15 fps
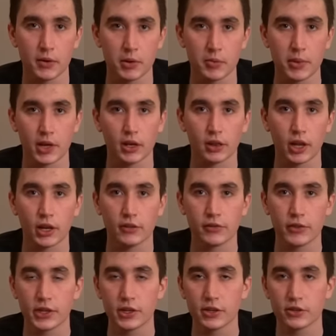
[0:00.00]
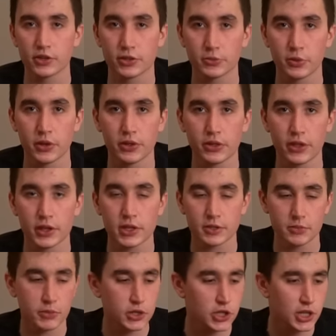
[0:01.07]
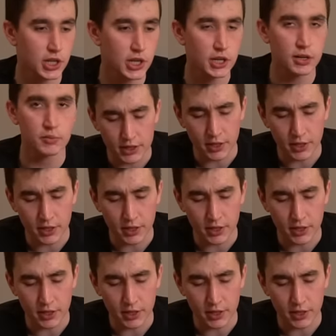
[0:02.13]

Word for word: I'm gonna make a lot of videos with this machine.